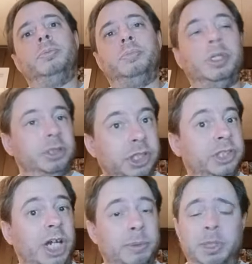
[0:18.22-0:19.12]
But this
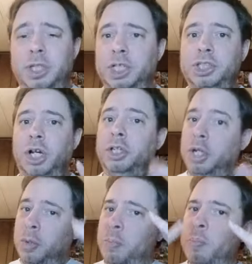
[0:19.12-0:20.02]
time it's on
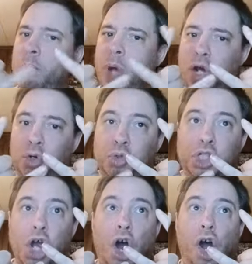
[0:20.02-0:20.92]
Metal
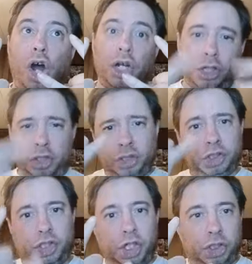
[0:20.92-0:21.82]
God
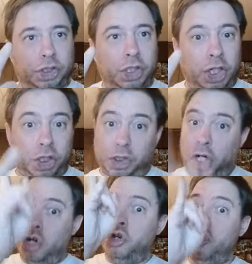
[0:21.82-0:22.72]
six
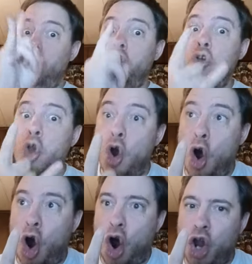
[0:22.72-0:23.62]
six
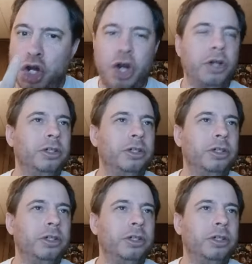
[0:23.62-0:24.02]
nine.